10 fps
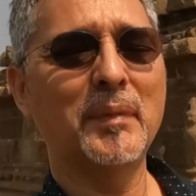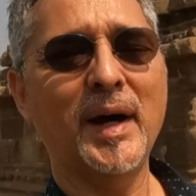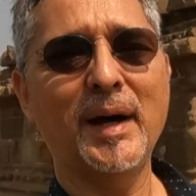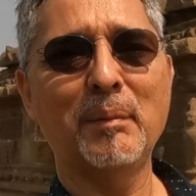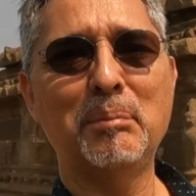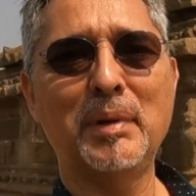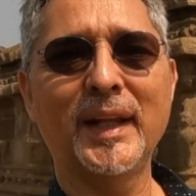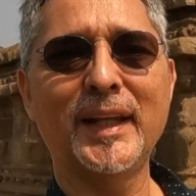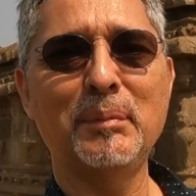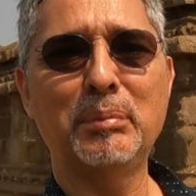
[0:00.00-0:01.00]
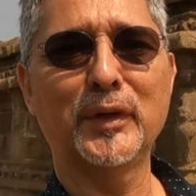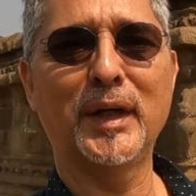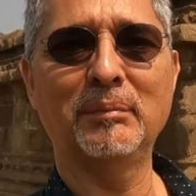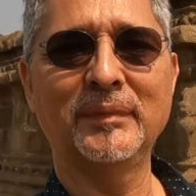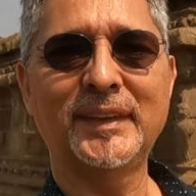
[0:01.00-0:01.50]

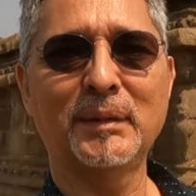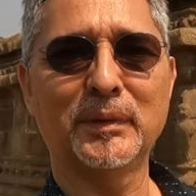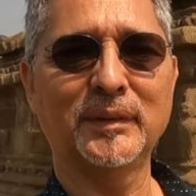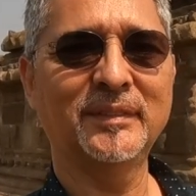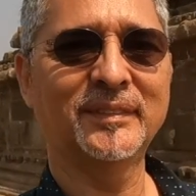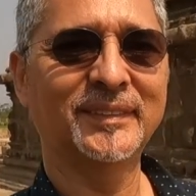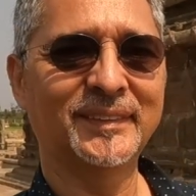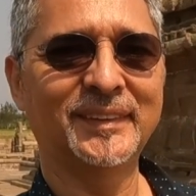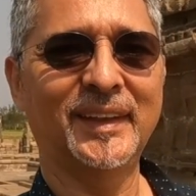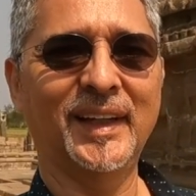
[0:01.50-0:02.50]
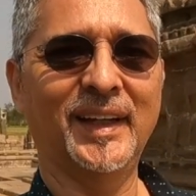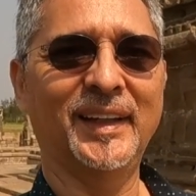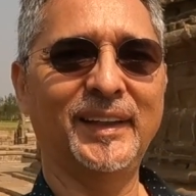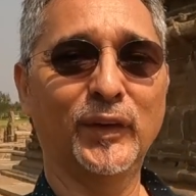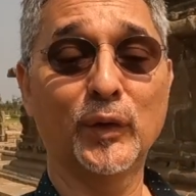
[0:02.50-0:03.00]
Mahabalipuram Temple,
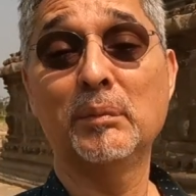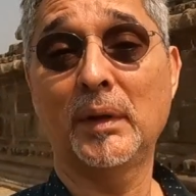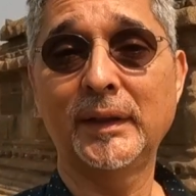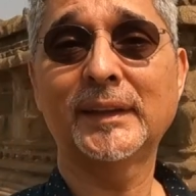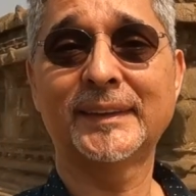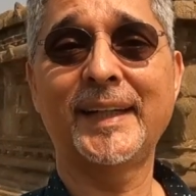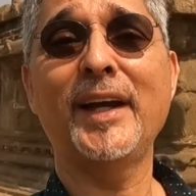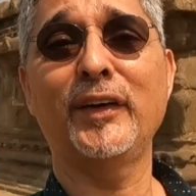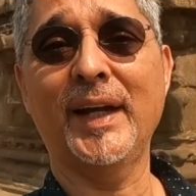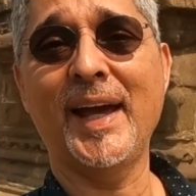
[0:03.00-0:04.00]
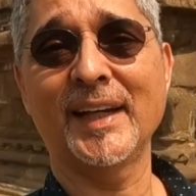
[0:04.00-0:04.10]
this is an area